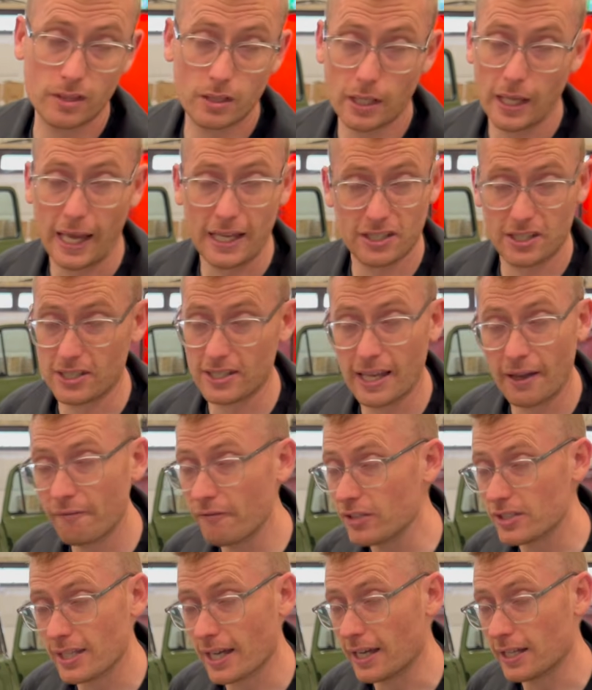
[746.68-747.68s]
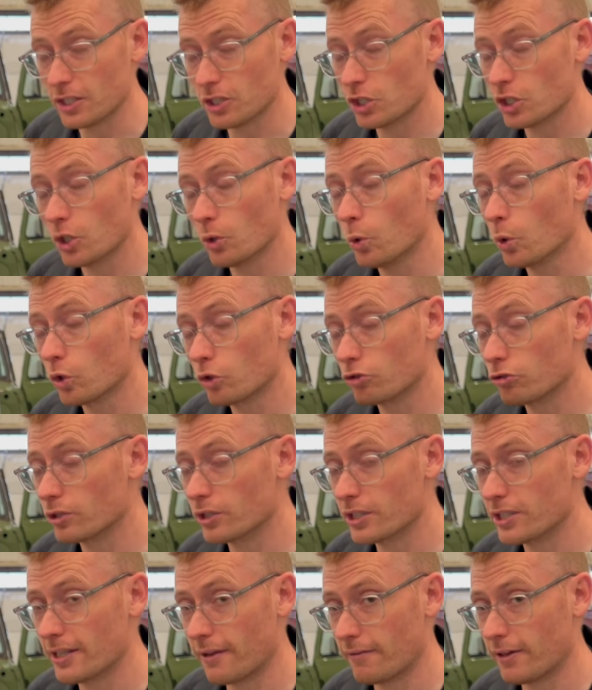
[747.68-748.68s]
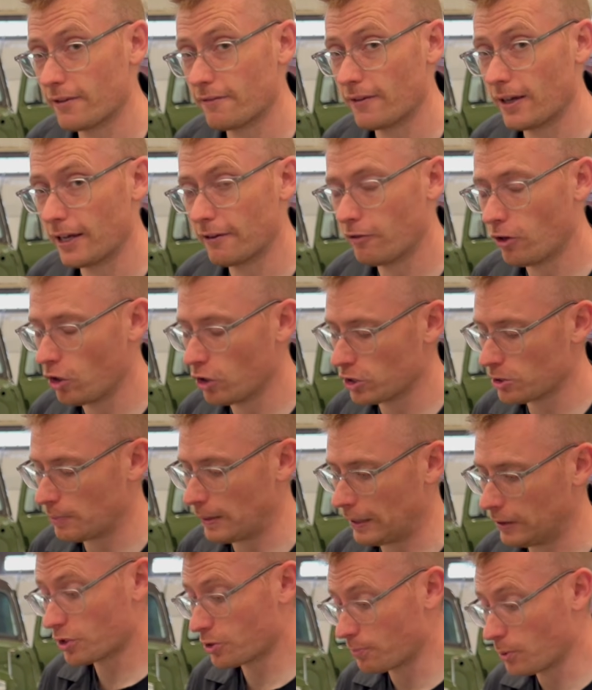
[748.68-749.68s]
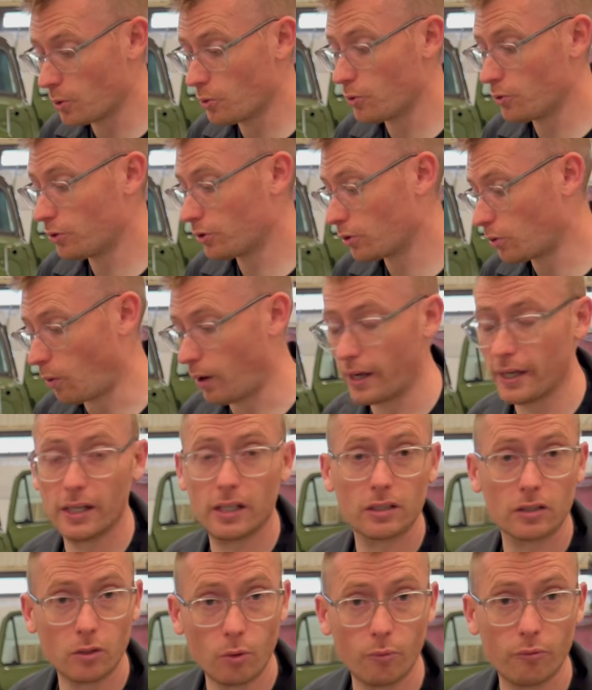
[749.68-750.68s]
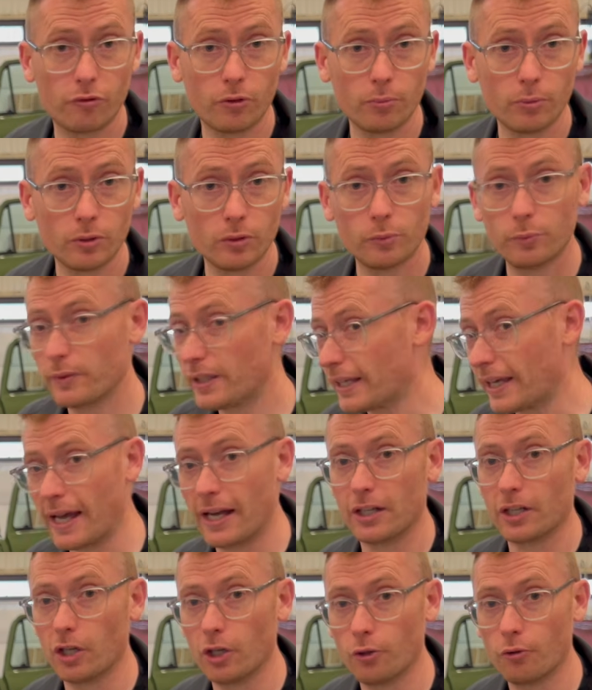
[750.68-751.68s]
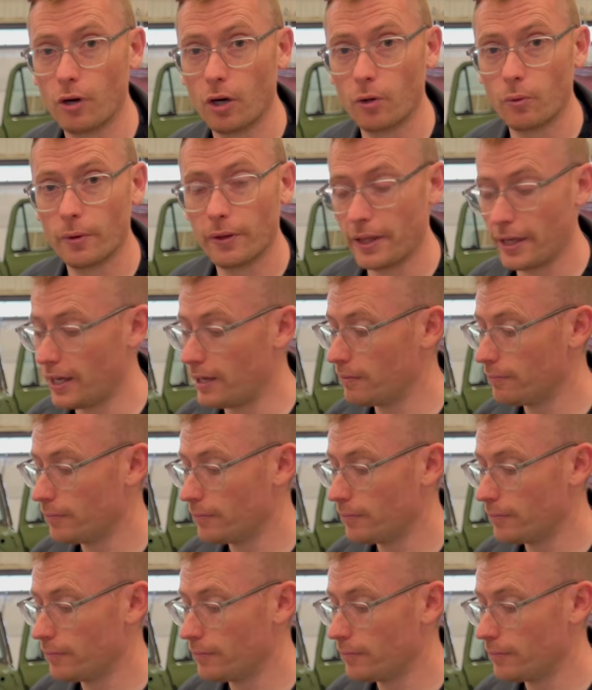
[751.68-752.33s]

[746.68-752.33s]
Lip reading: as it's advertised, 275 horsepower. Smooth, quiet, comfortable, you can't go wrong with it.